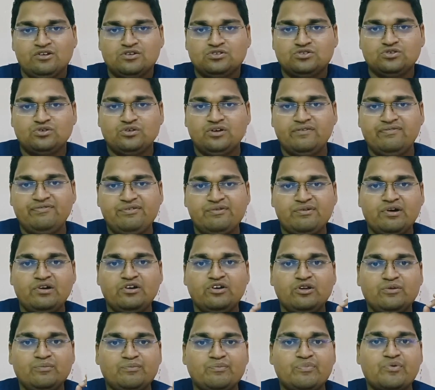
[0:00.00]
so if you
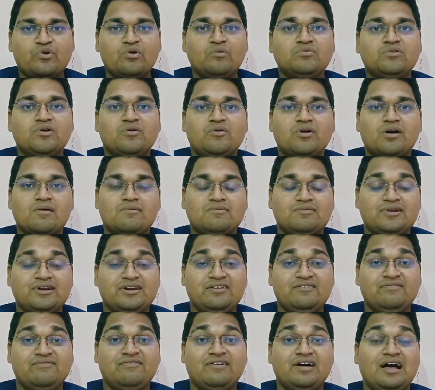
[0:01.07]
want to improve the
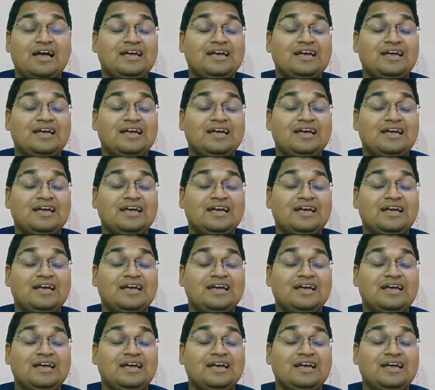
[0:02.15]
vocabulary,